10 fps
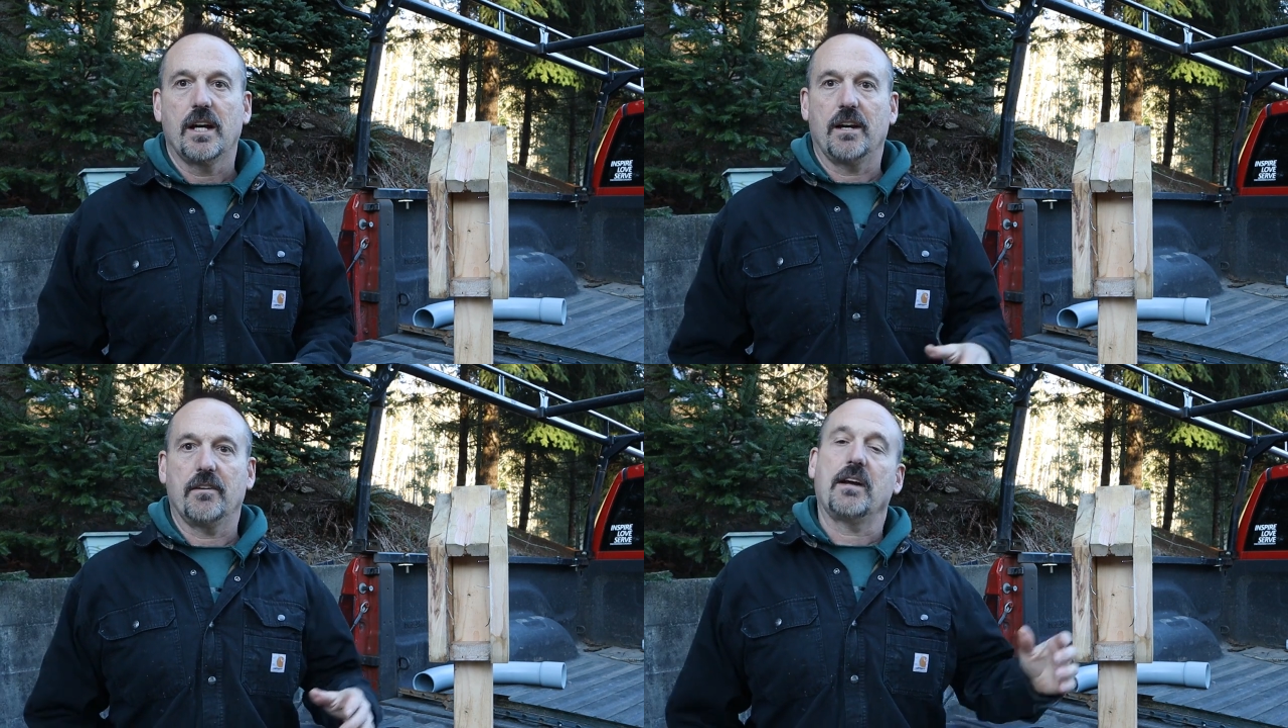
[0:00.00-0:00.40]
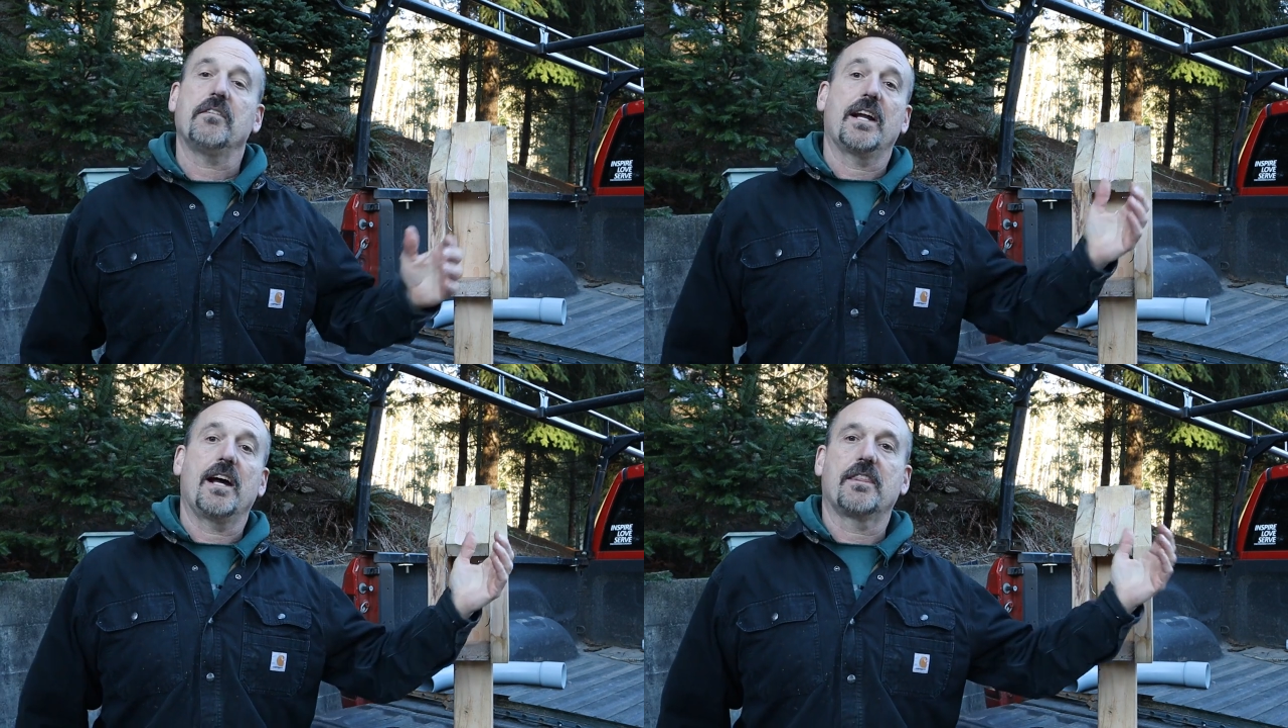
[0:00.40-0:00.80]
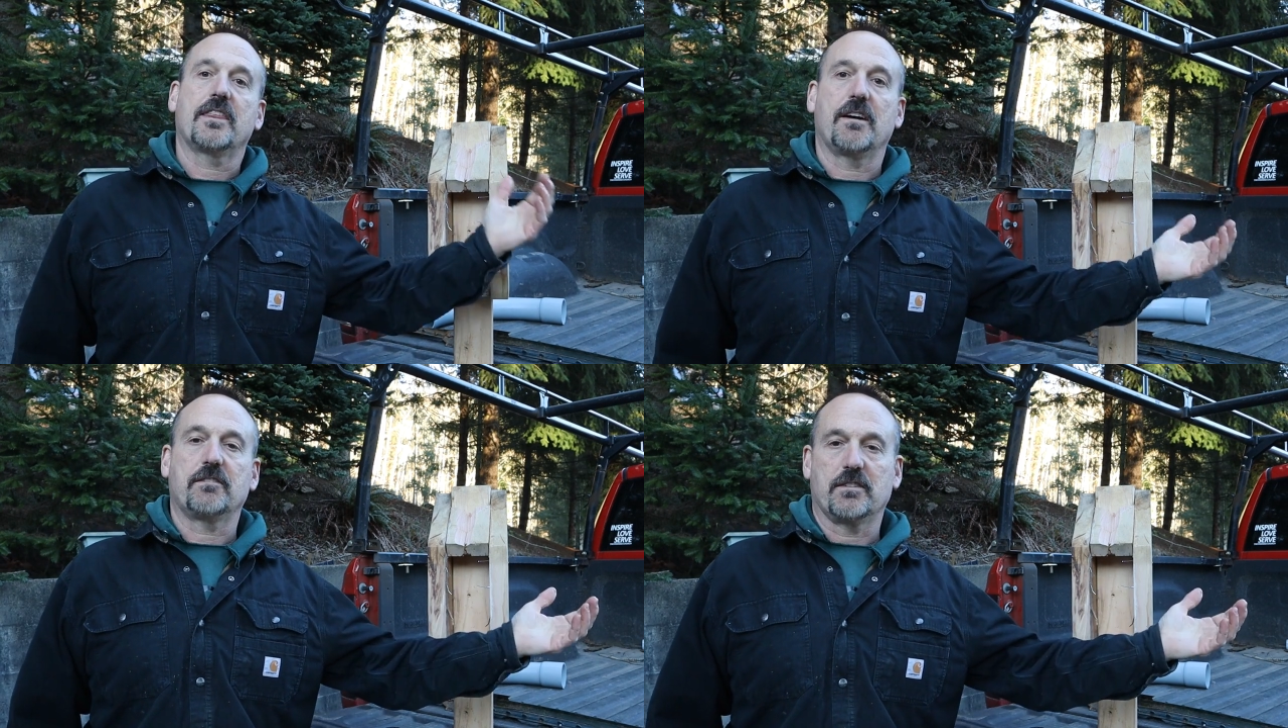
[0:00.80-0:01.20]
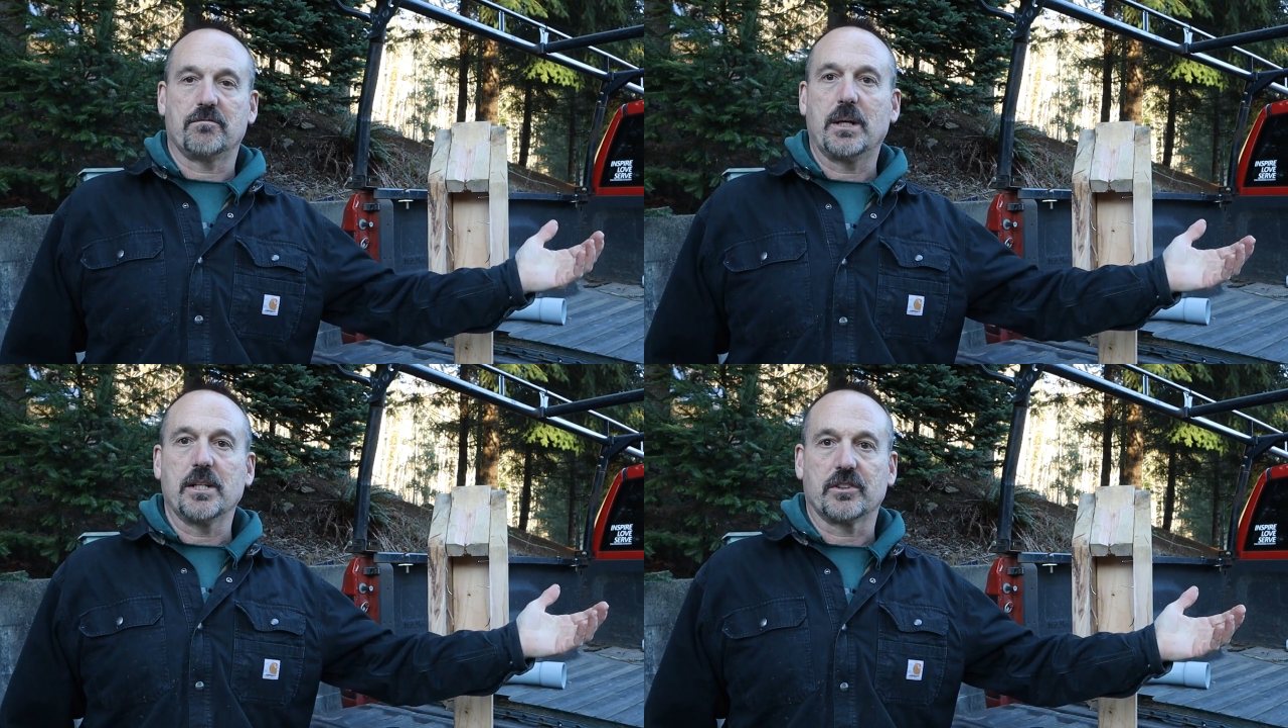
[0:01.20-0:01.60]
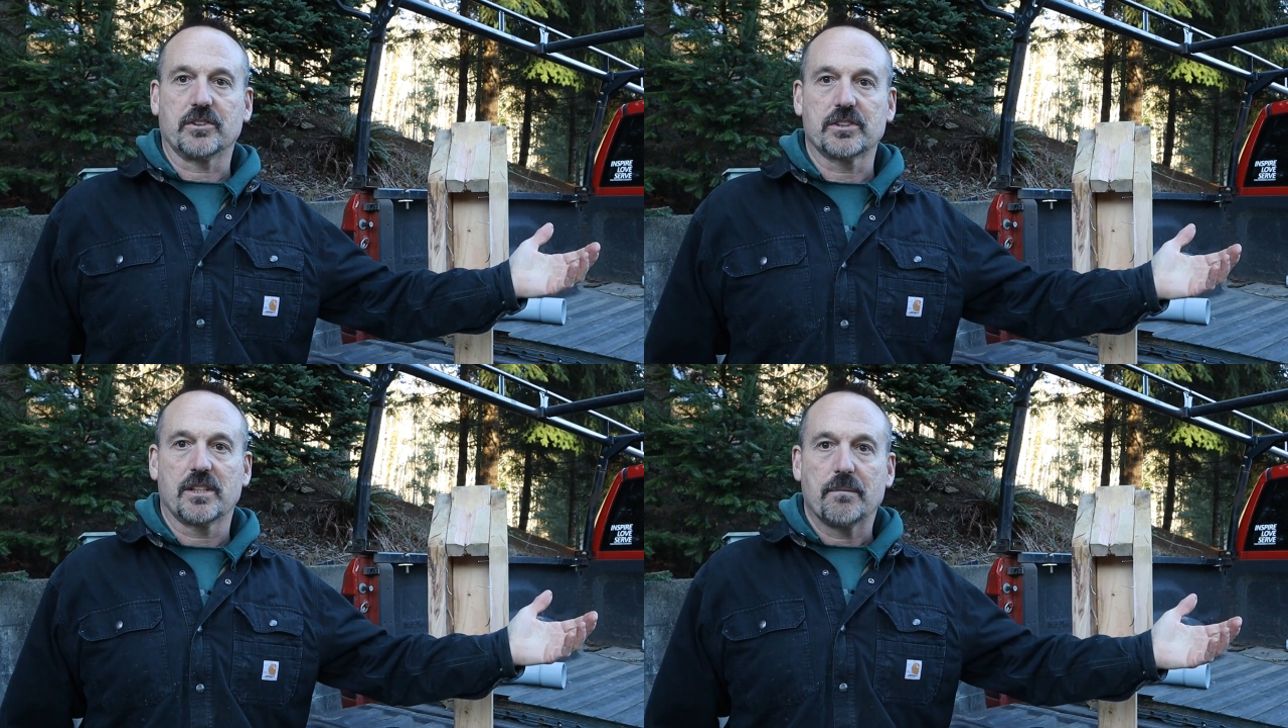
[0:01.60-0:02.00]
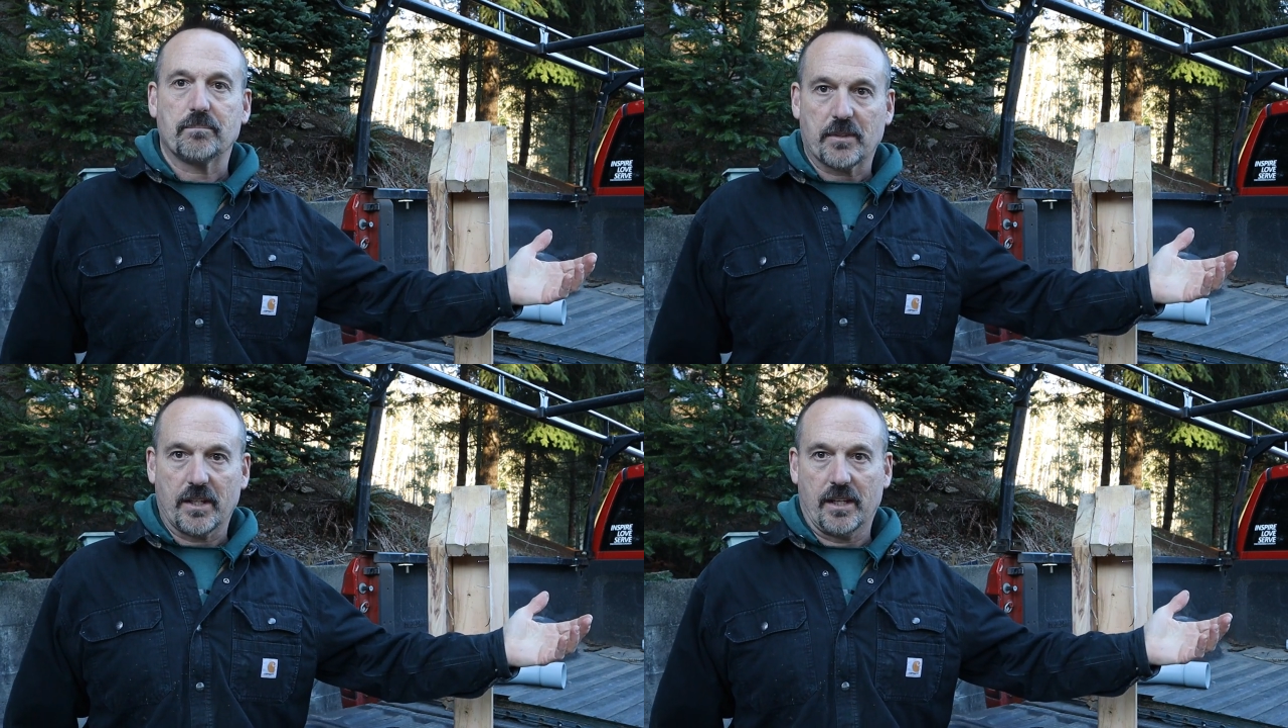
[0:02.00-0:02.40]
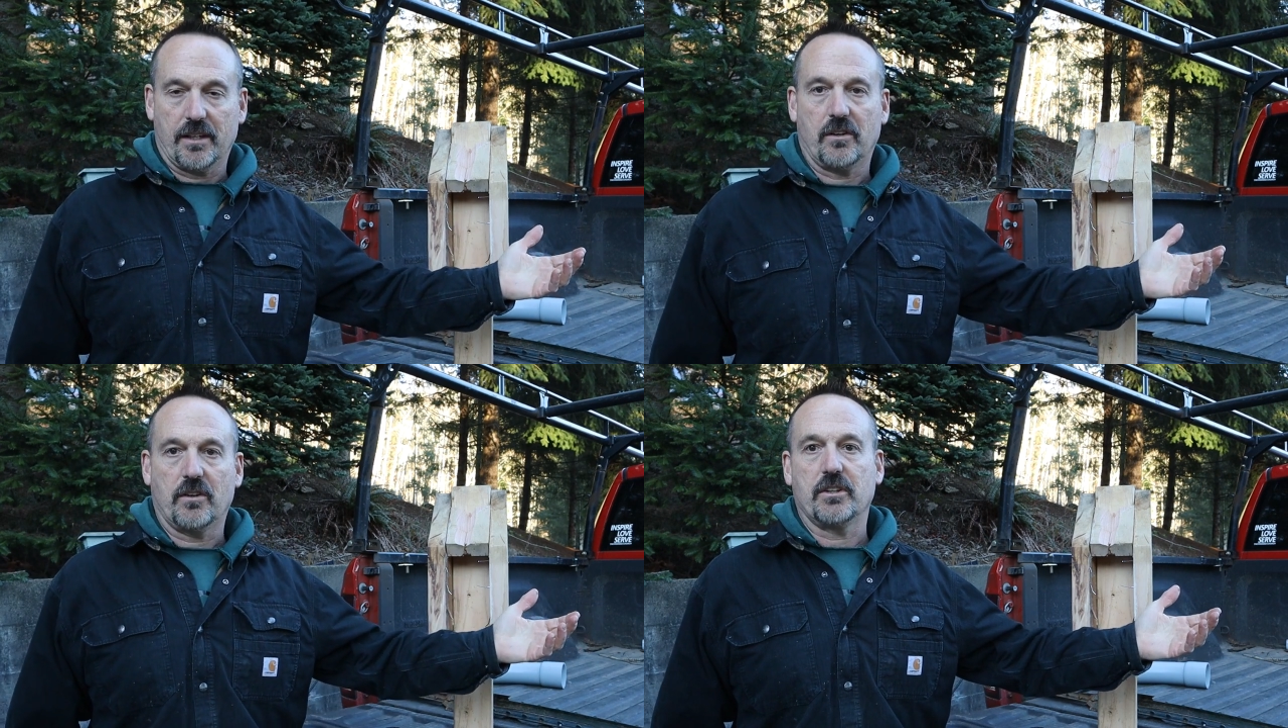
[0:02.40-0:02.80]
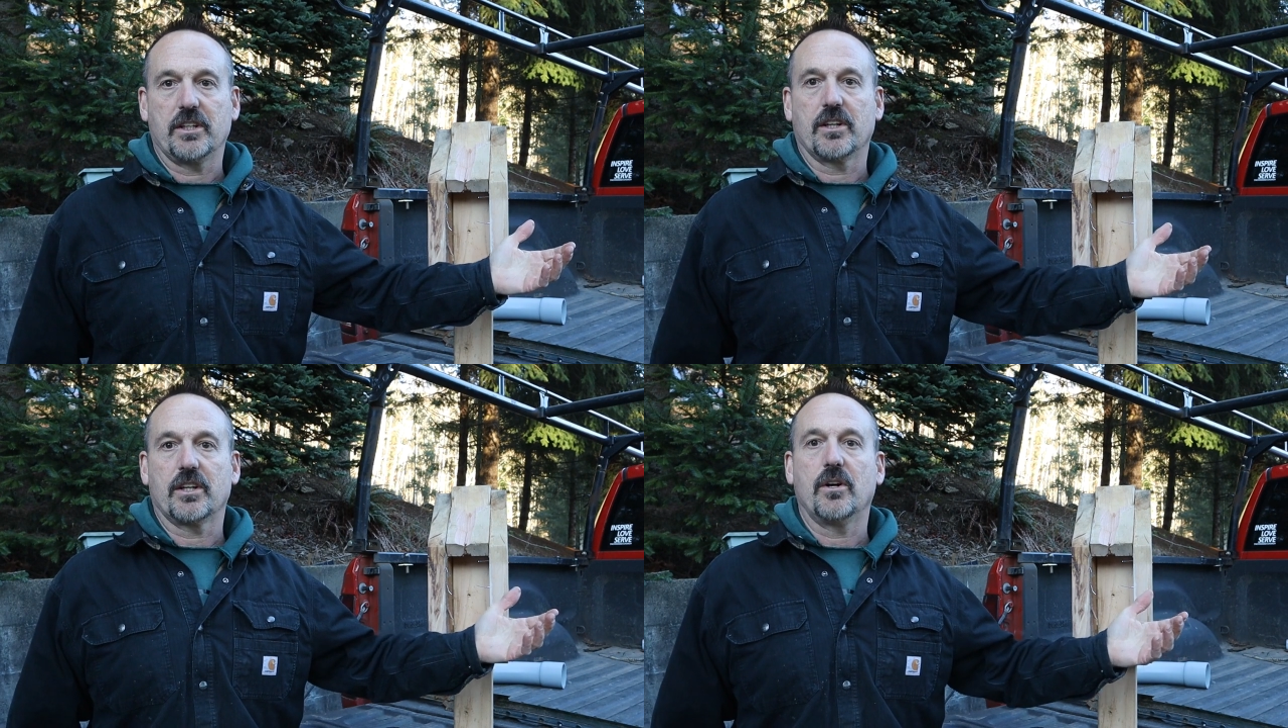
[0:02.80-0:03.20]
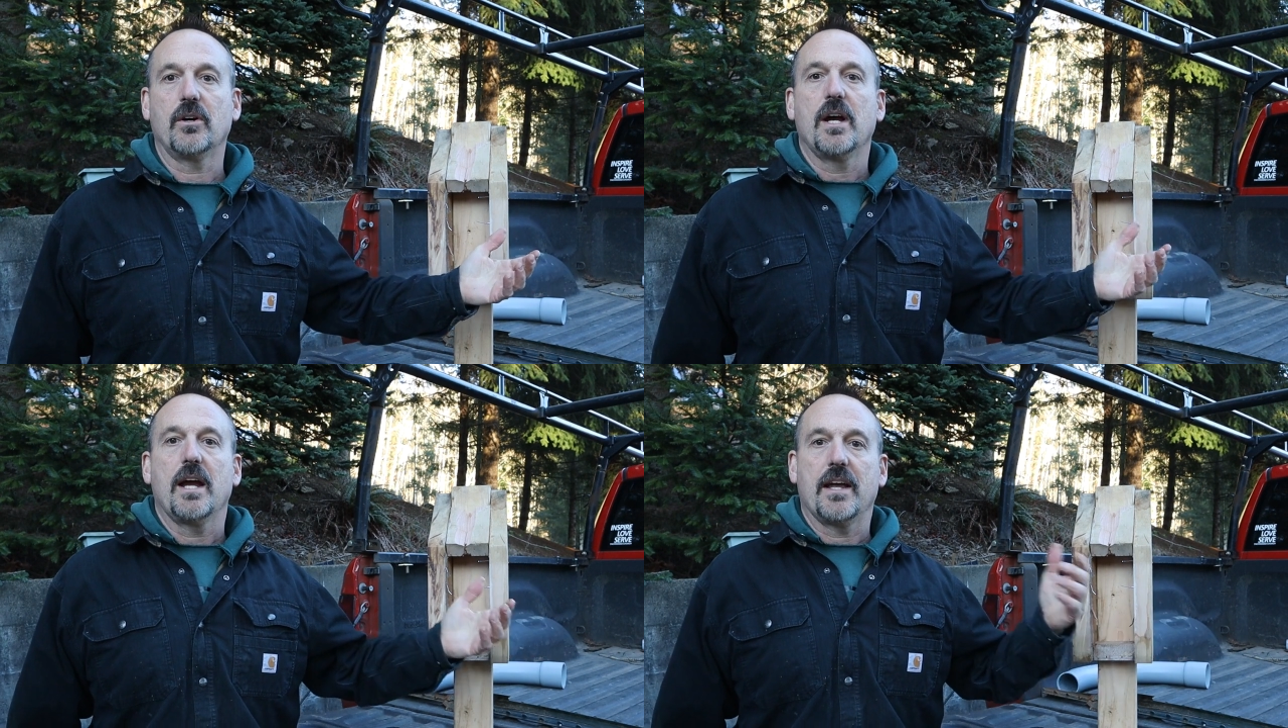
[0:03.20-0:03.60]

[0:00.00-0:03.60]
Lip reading: I mean, I had theft of bundles over a year ago.